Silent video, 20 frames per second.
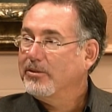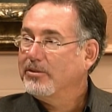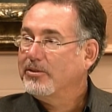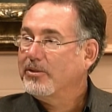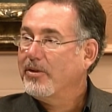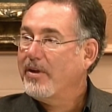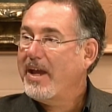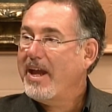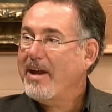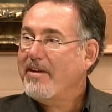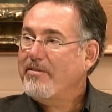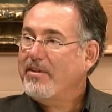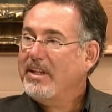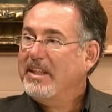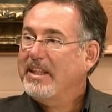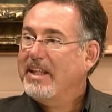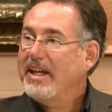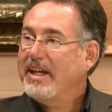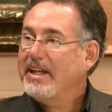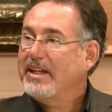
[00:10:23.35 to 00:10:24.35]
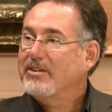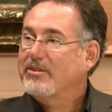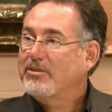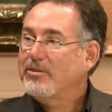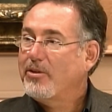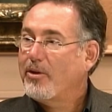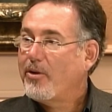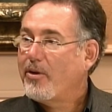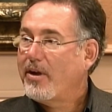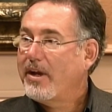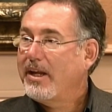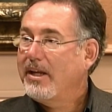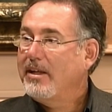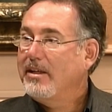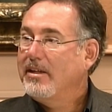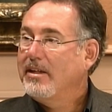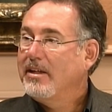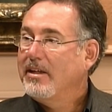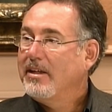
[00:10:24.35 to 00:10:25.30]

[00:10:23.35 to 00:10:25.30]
So everything is starting,